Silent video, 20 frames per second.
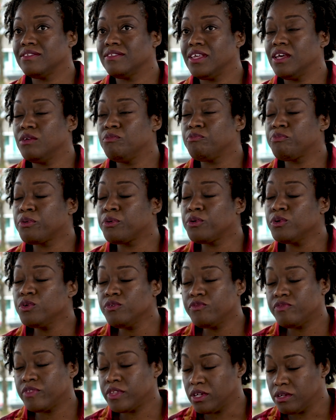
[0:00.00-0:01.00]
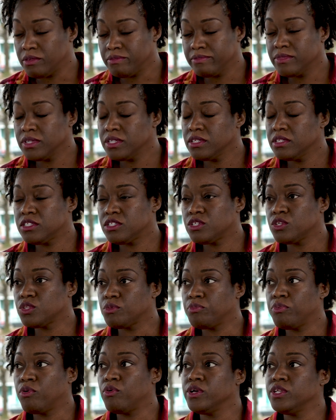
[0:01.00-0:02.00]
improve them to
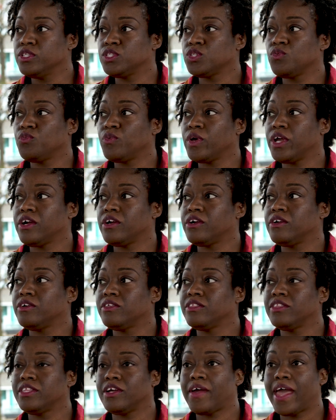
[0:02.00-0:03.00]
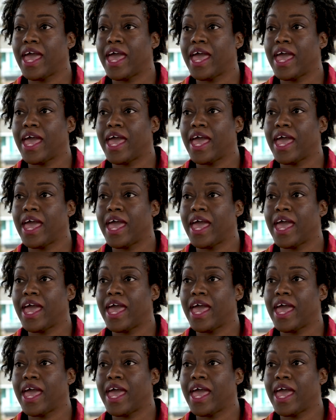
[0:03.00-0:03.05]
the point to where they're